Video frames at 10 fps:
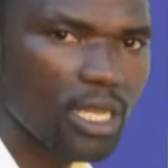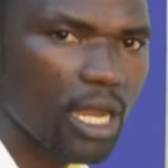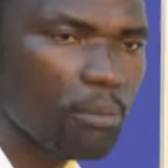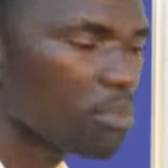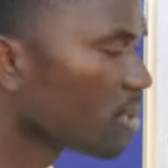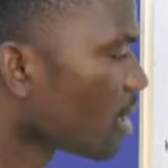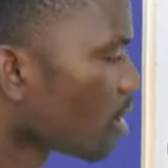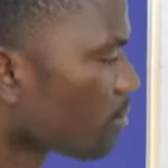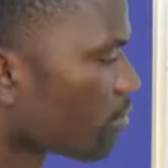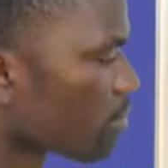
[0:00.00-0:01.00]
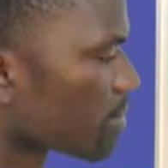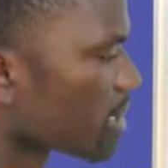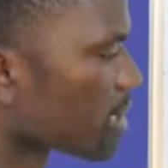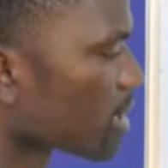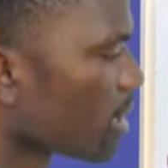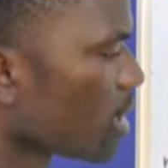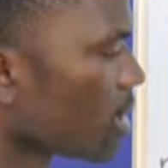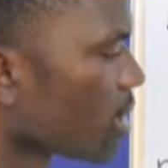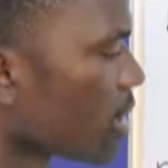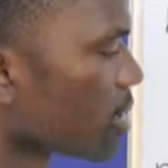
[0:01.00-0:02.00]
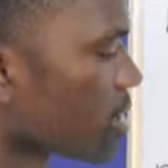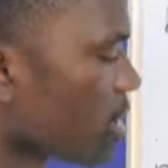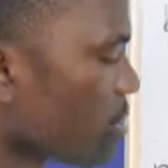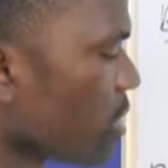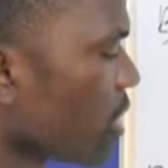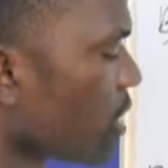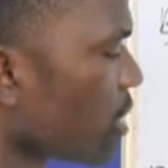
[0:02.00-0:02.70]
appear from set A and set B?